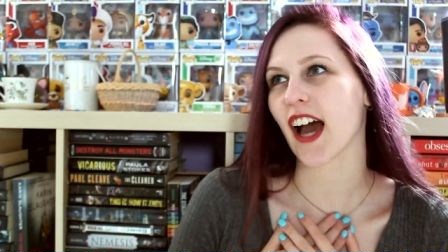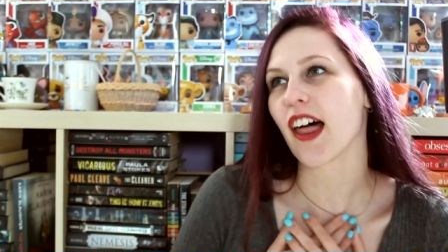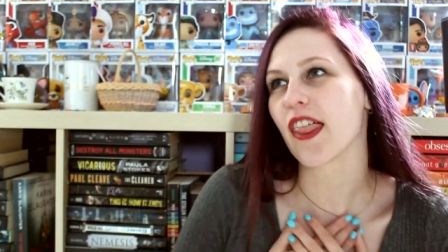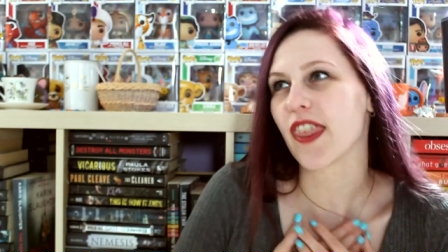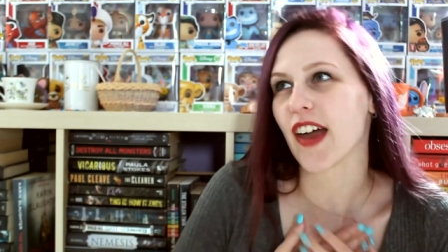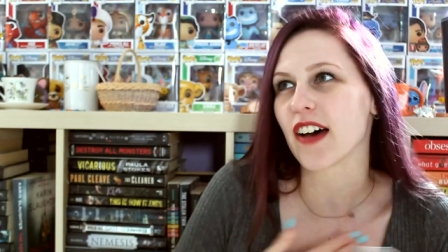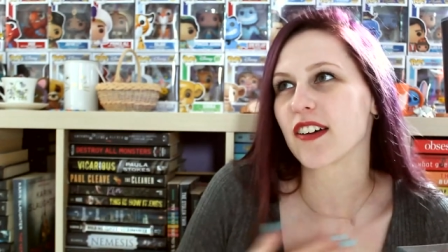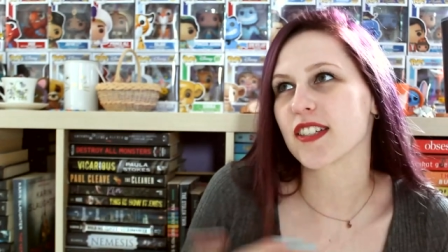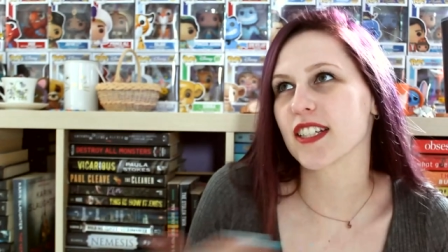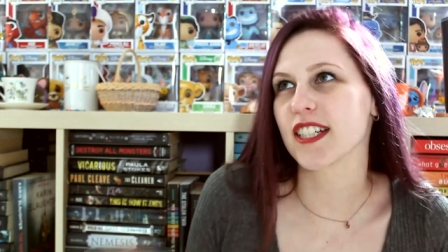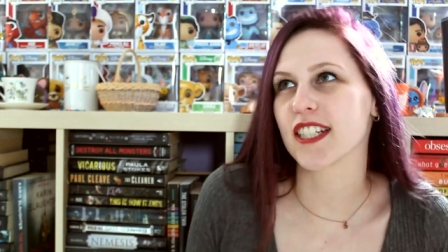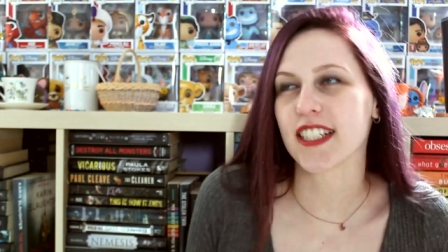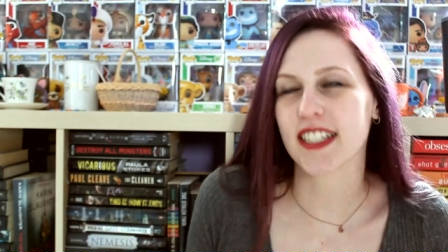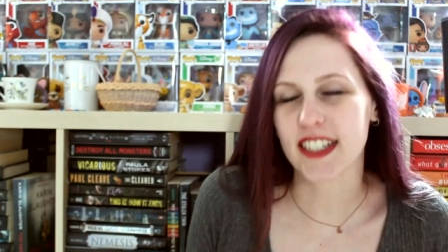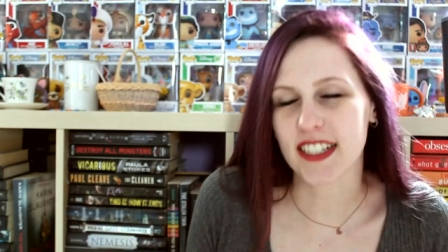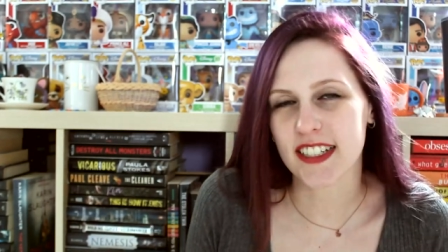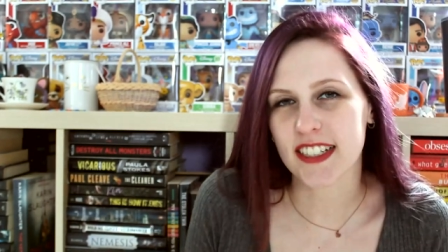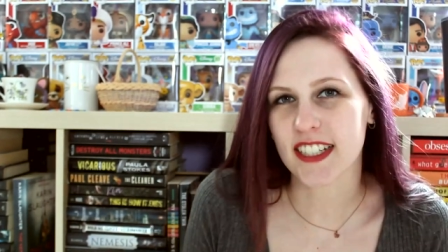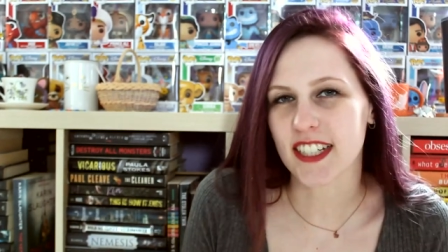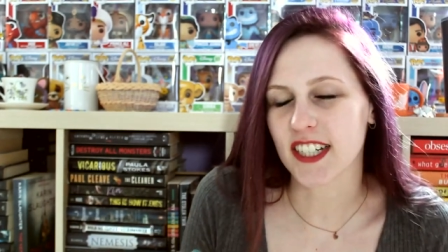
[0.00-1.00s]

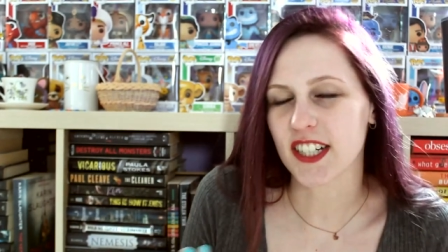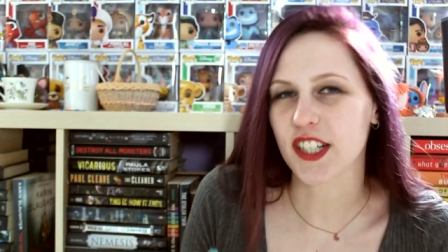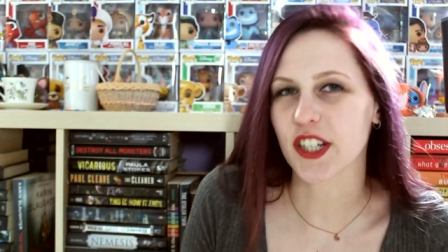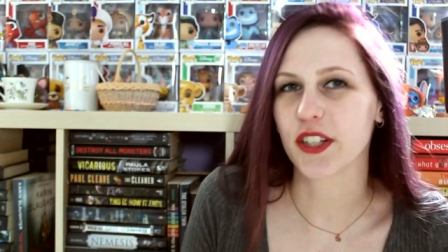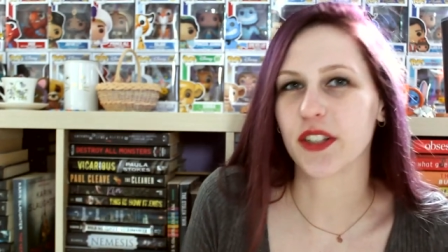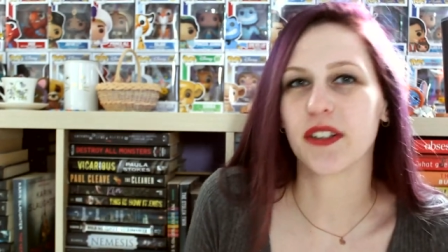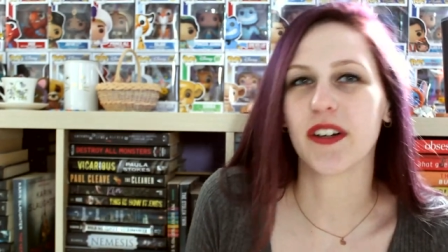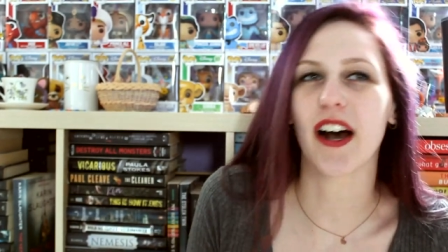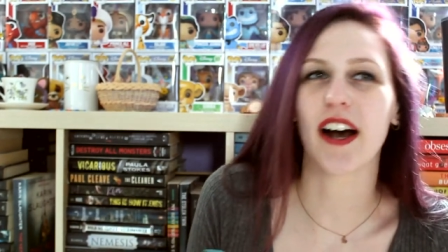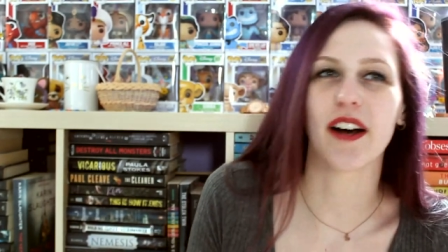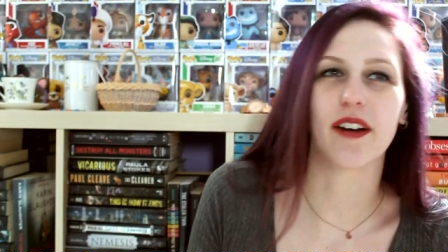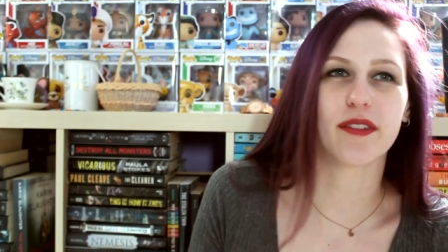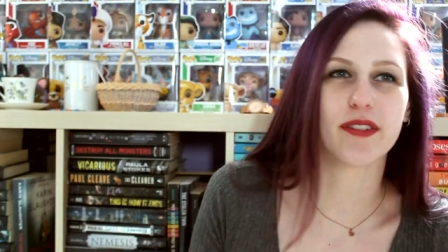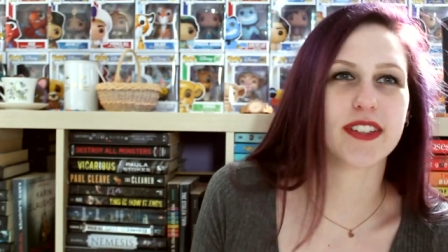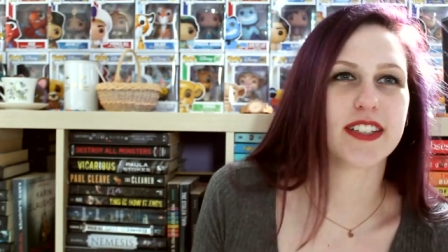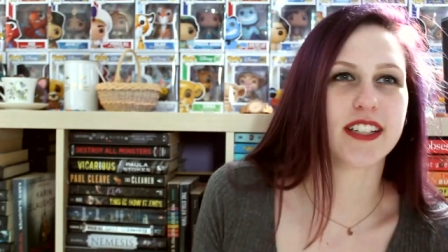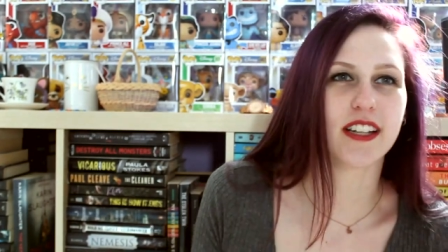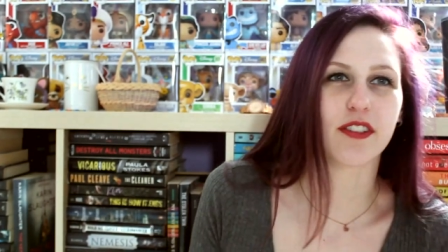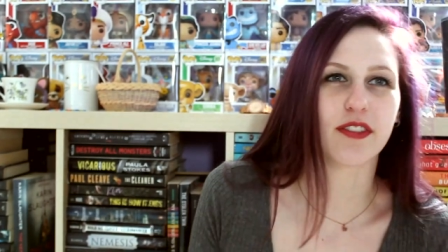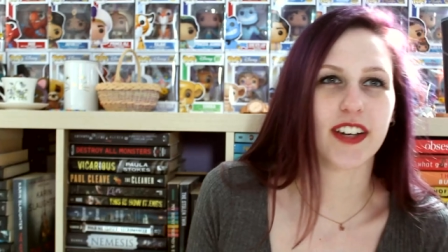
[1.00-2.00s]
1062 of
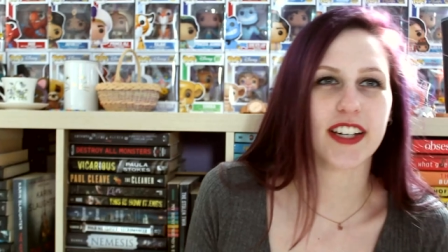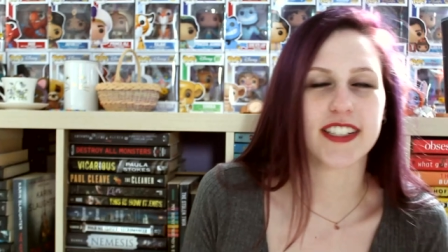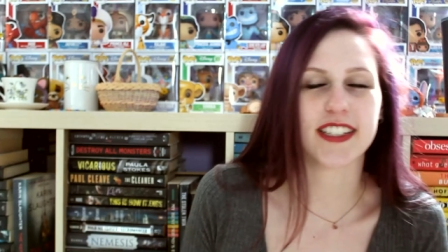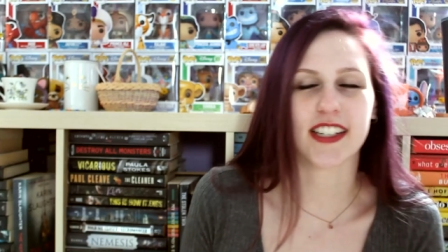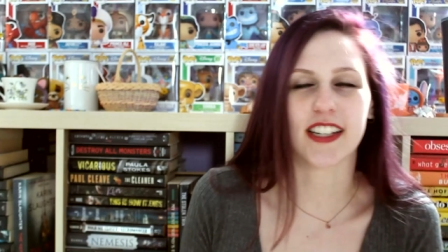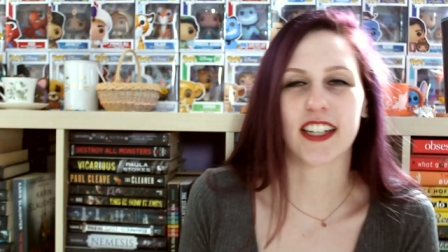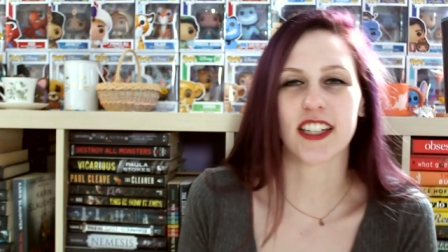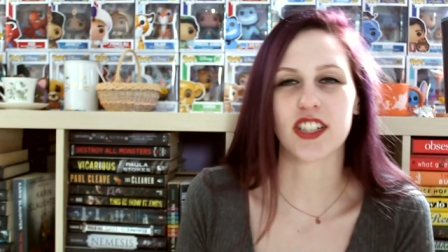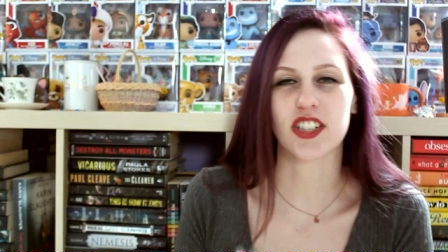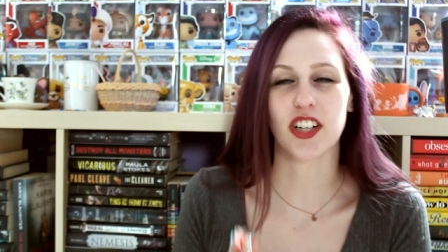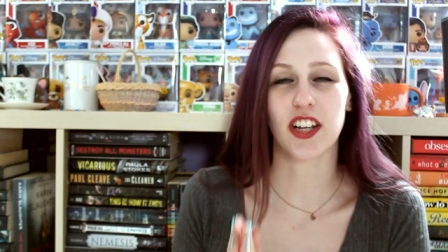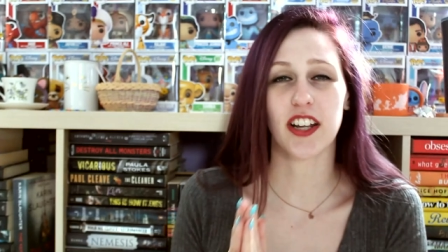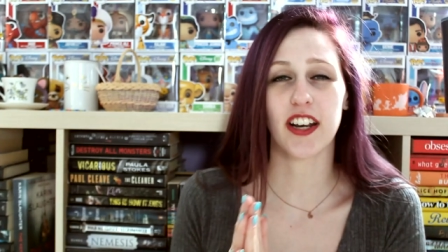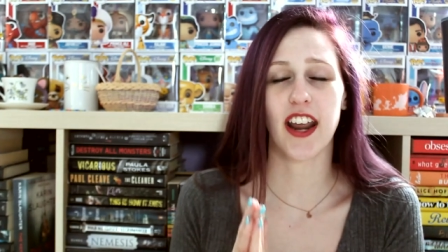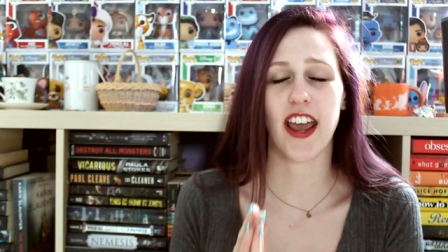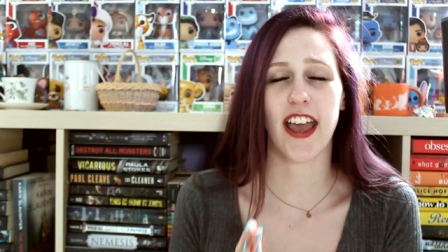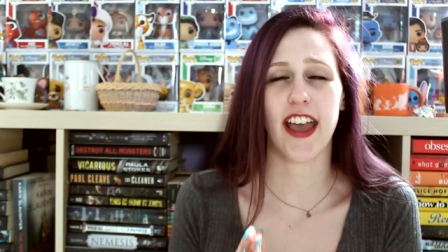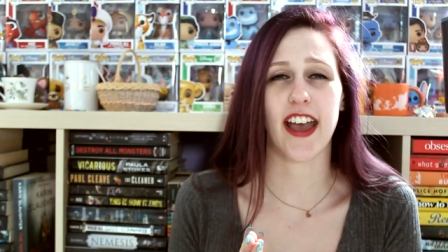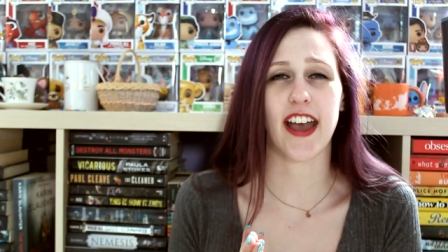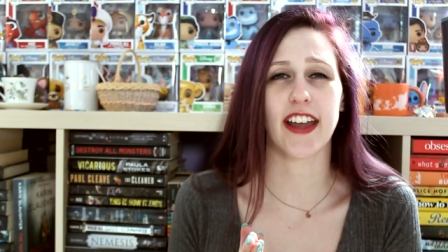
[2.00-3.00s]
self-isolation
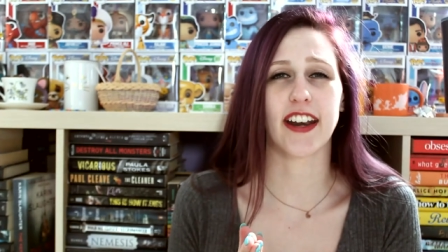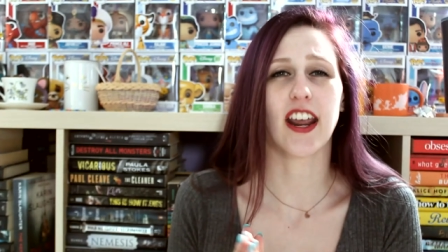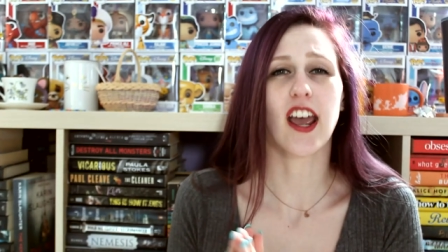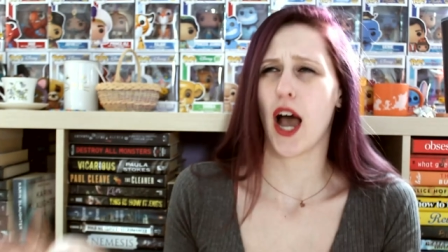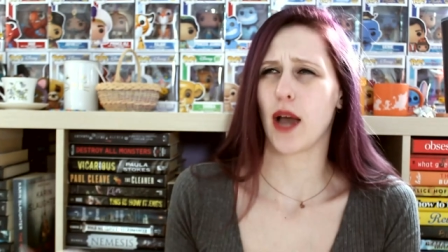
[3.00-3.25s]
and